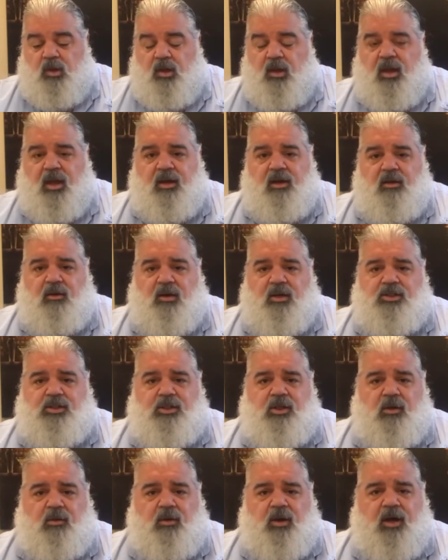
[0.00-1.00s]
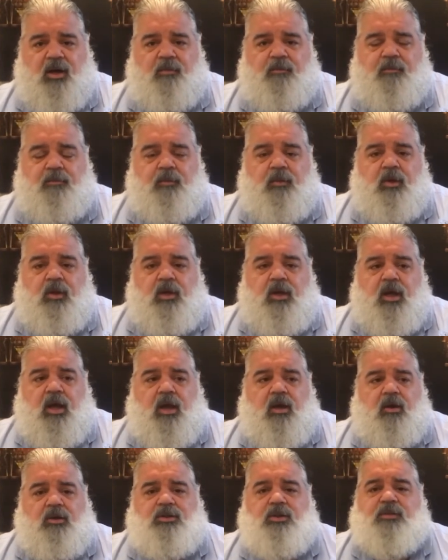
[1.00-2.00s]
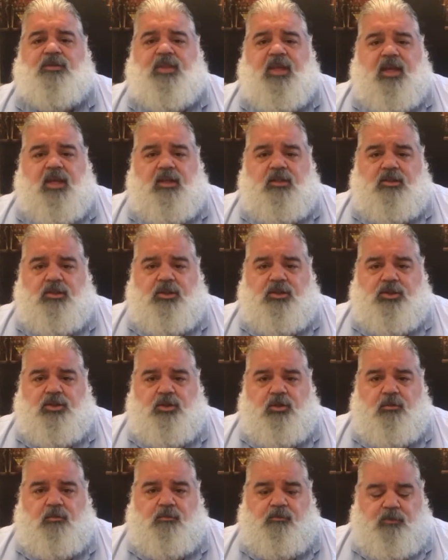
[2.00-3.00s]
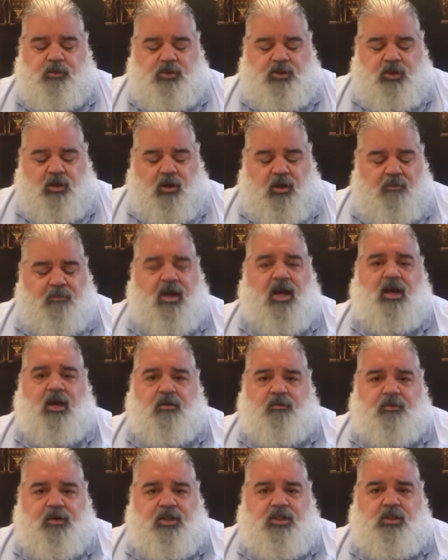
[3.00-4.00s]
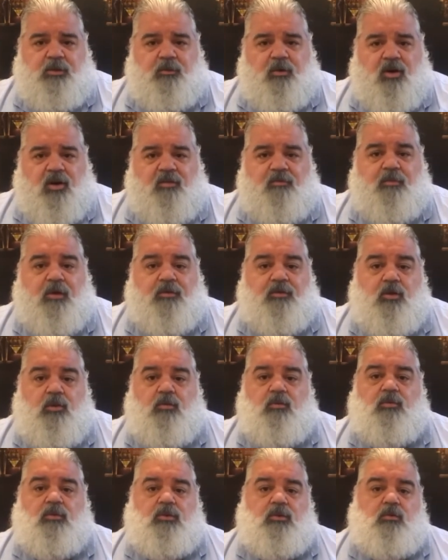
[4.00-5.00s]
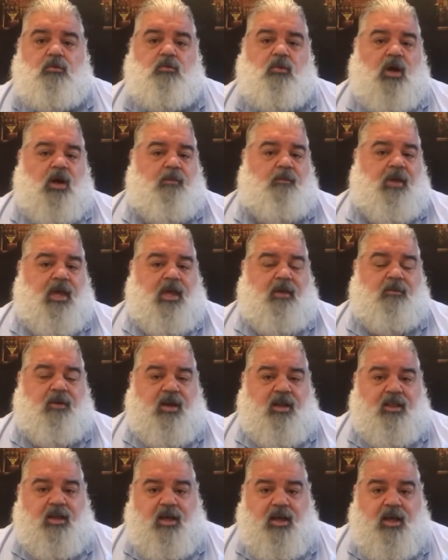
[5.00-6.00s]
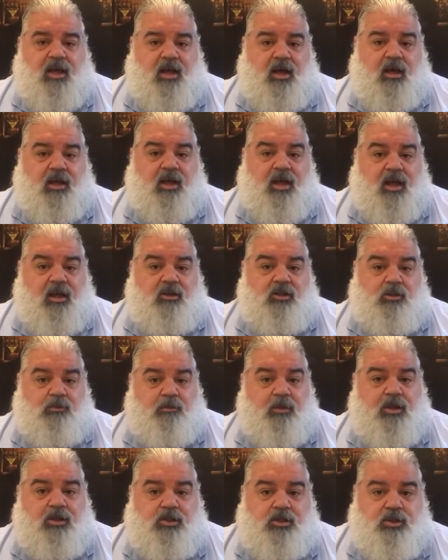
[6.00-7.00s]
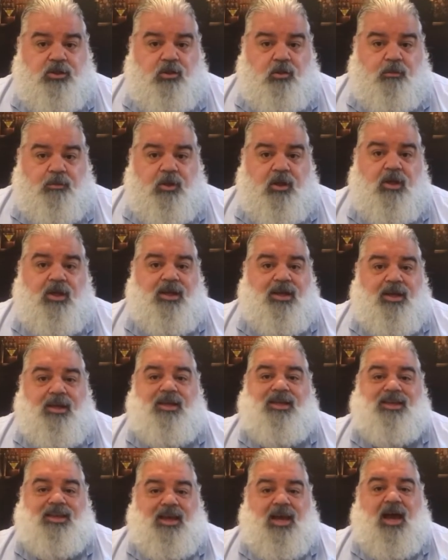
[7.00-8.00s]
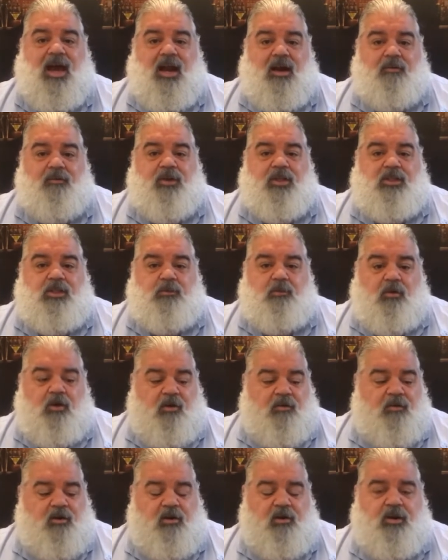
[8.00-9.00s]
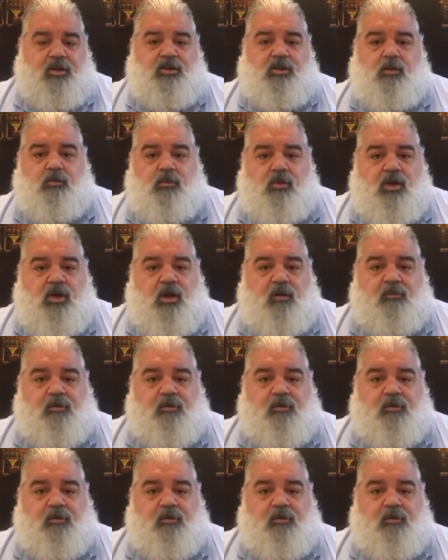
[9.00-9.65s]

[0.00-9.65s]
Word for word: and it also uh, it also thickens the soup. So I'm not going to rinse them off. But if you want to make them in anything else but soup, you got to rinse them off or else it won't come